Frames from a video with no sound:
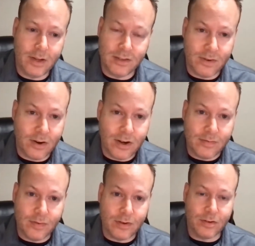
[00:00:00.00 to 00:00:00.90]
It's very
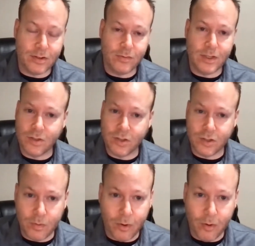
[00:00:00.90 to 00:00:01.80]
difficult to win the
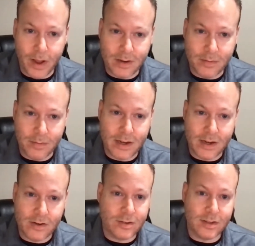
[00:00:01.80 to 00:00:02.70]
Super Bowl back to back
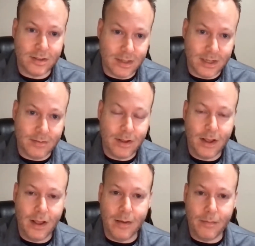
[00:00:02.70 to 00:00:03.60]
years as a team,
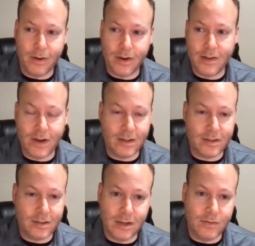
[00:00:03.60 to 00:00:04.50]
but even as
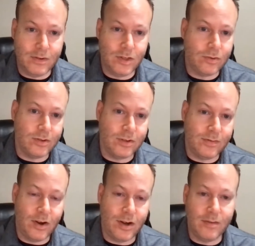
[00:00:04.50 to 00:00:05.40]
an individual, it's
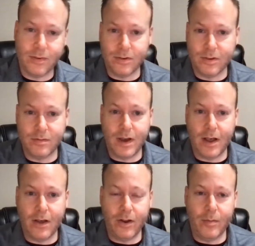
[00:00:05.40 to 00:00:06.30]
very difficult to
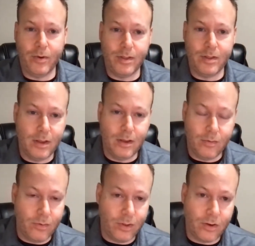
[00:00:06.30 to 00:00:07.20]
follow it up with
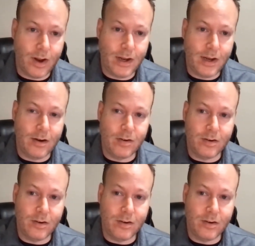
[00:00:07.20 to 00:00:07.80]
with a great year.